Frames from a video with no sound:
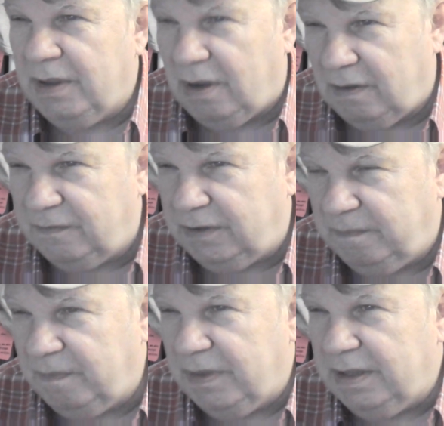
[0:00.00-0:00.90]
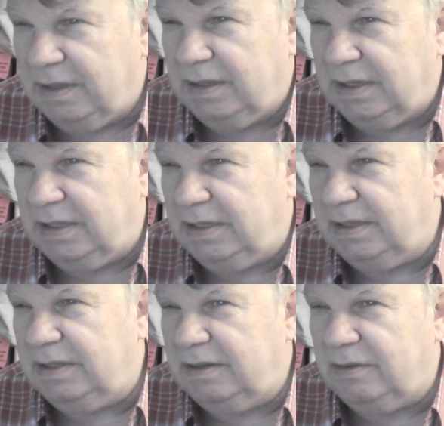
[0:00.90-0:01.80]
Often.
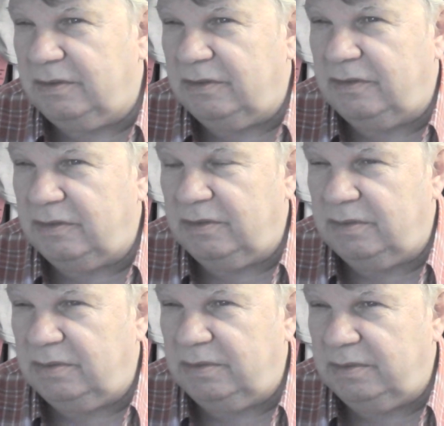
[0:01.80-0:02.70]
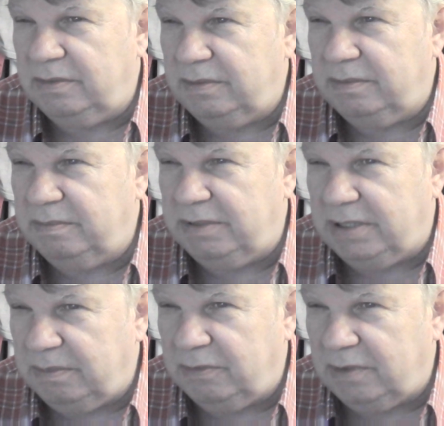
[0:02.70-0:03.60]
And those who
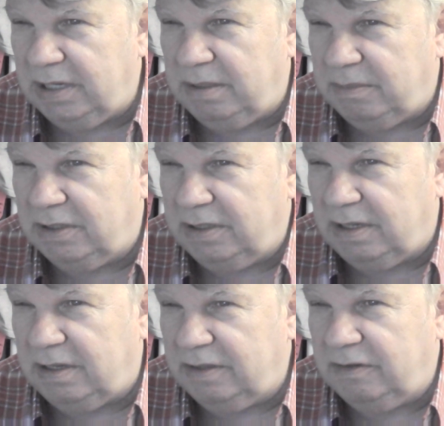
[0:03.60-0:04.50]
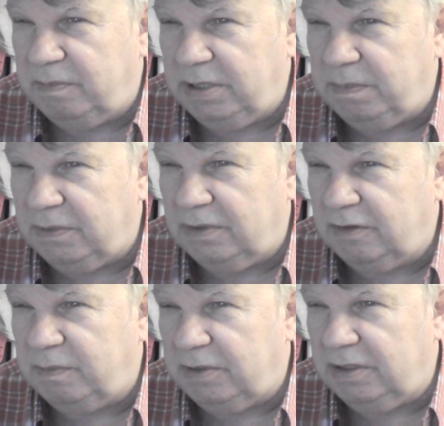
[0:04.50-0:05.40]
become great among God's people
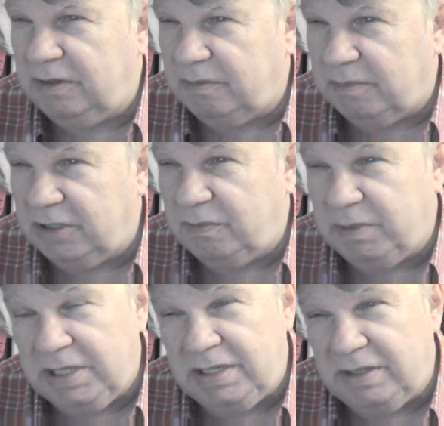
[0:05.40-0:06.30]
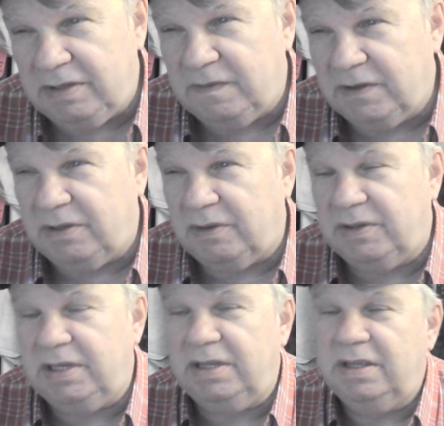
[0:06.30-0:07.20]
experience much pain and
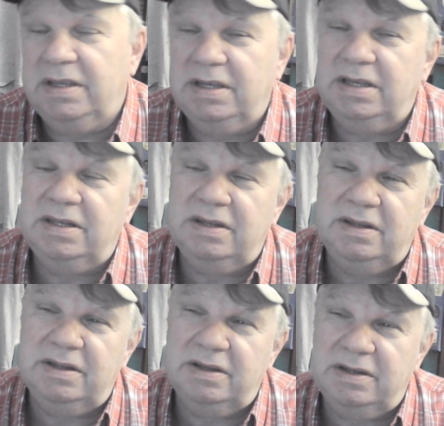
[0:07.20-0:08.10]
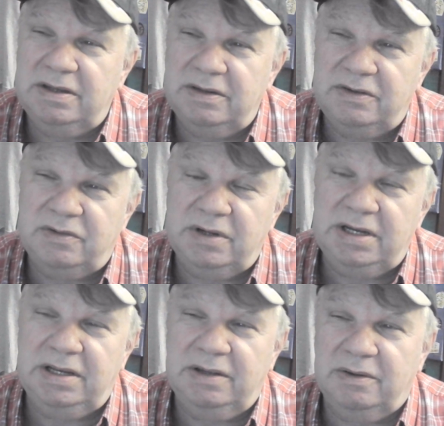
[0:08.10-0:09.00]
difficulty in the
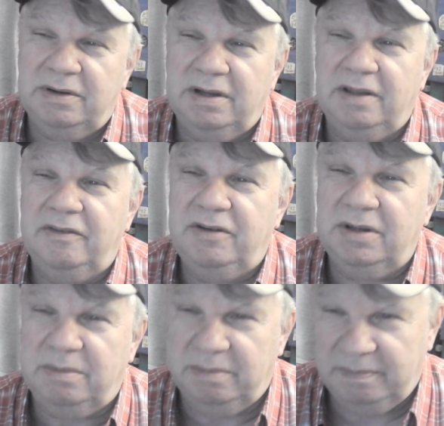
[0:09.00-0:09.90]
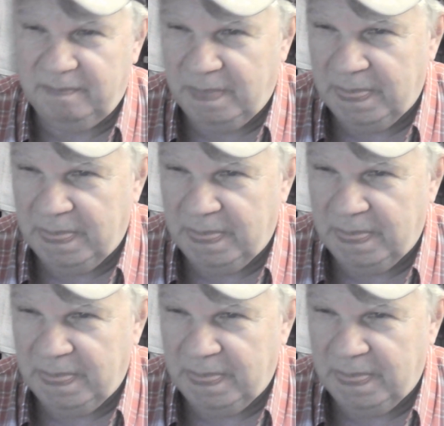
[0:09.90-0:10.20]
training or God's gym